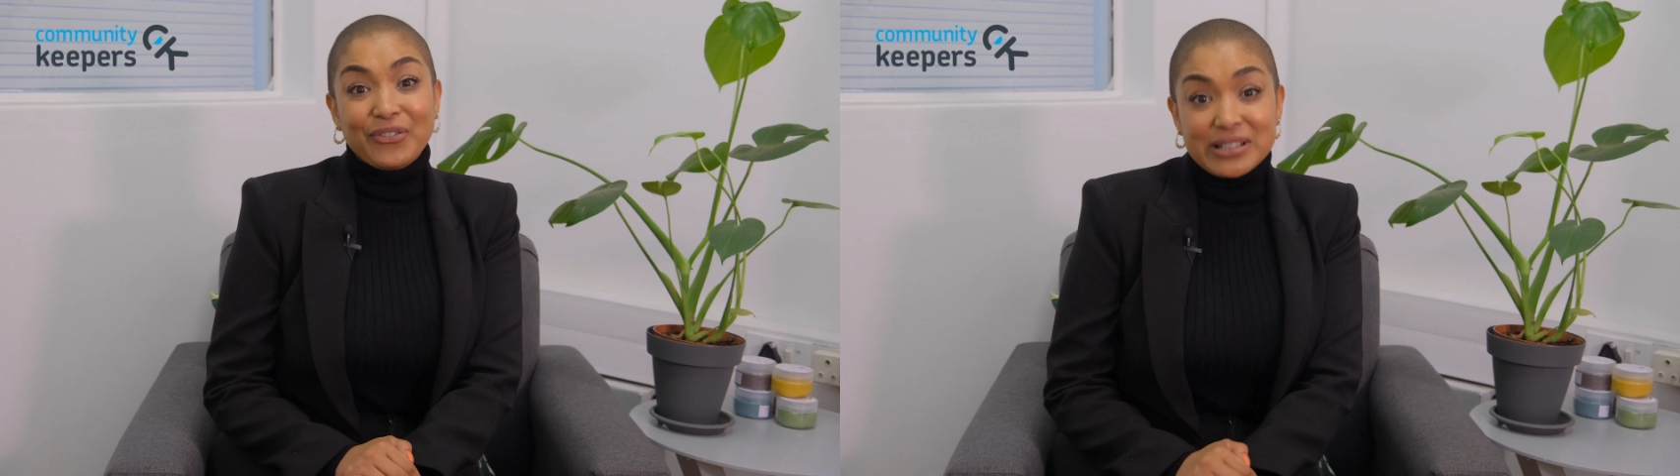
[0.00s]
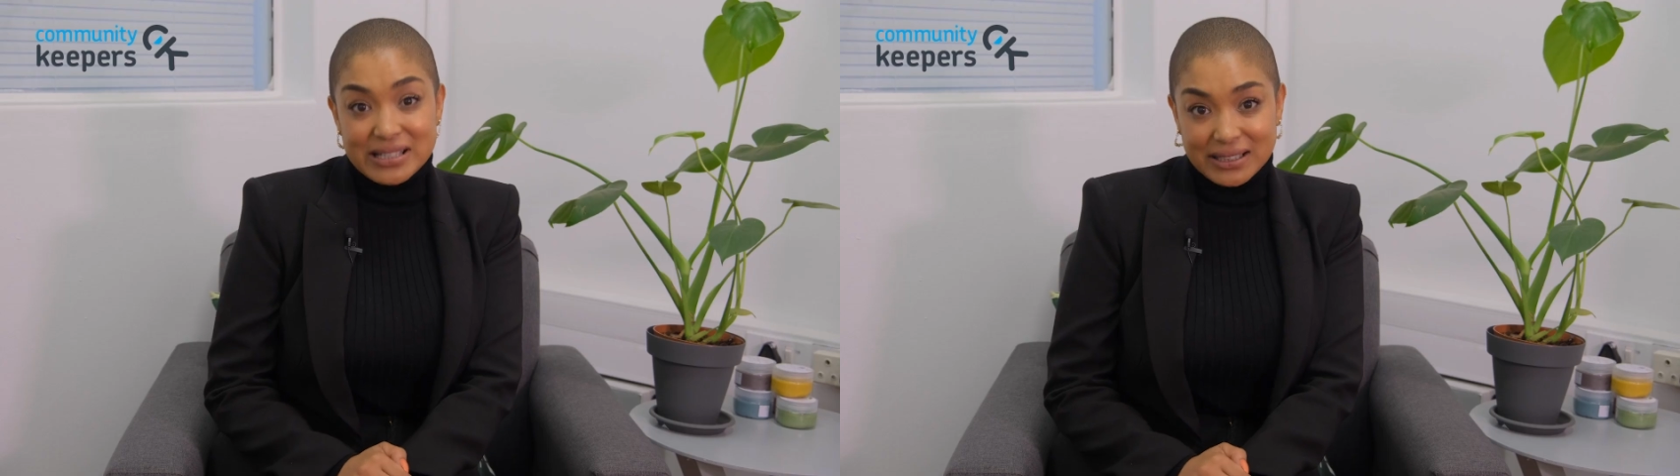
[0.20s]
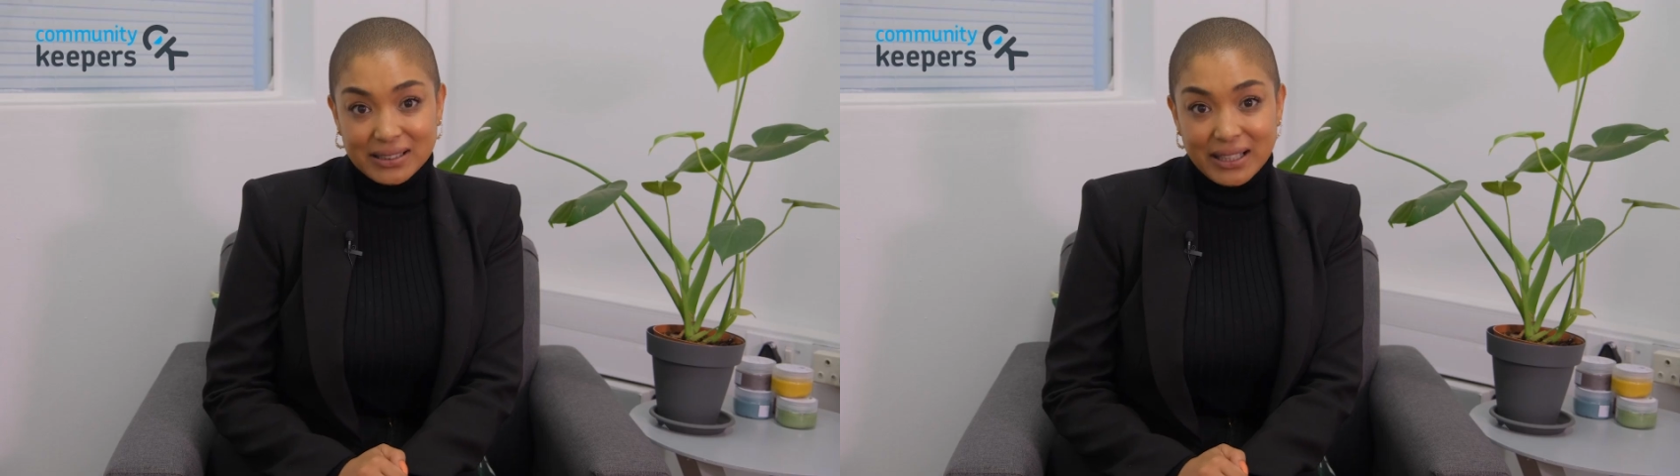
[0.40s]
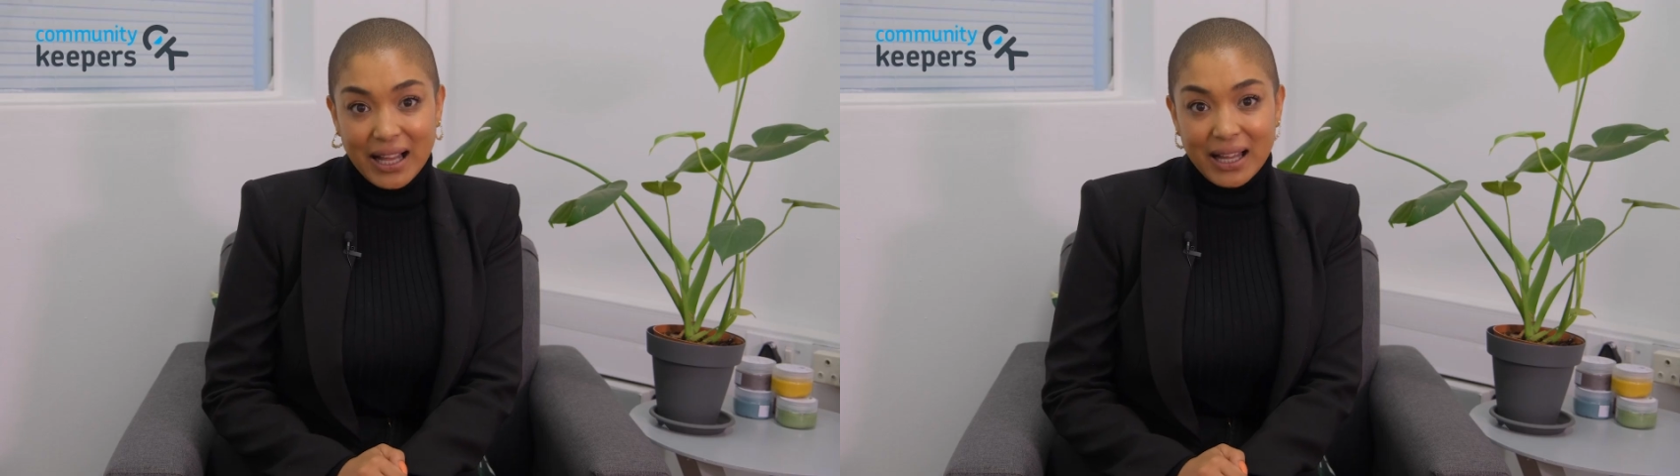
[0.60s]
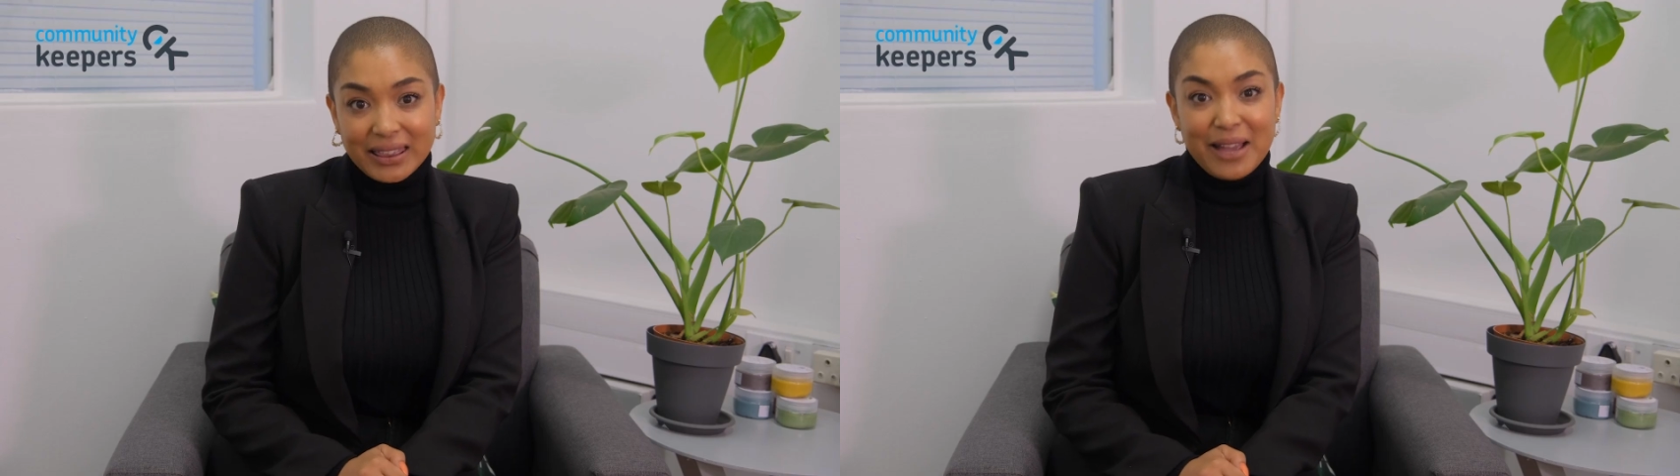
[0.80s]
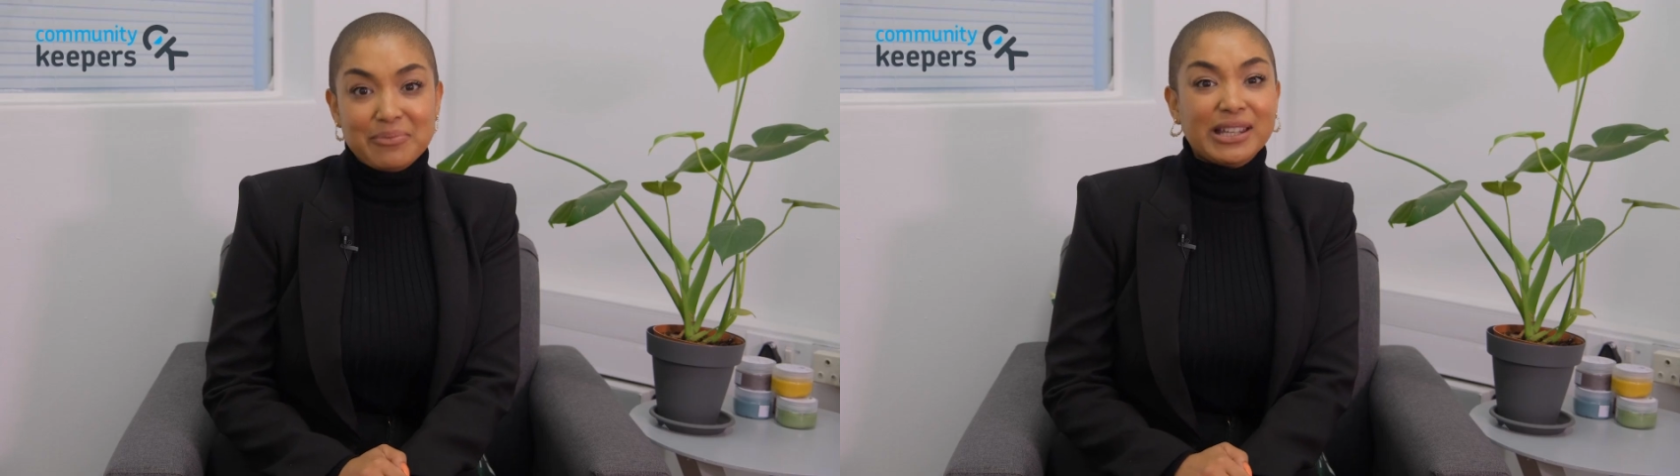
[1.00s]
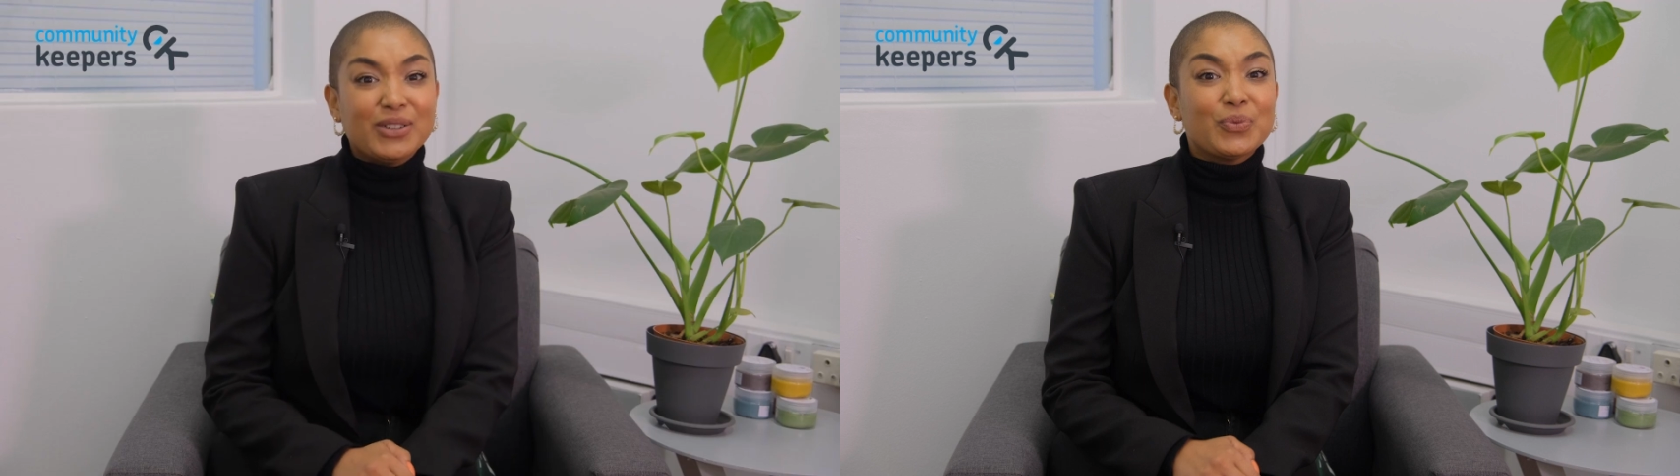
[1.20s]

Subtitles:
physical health. I mean,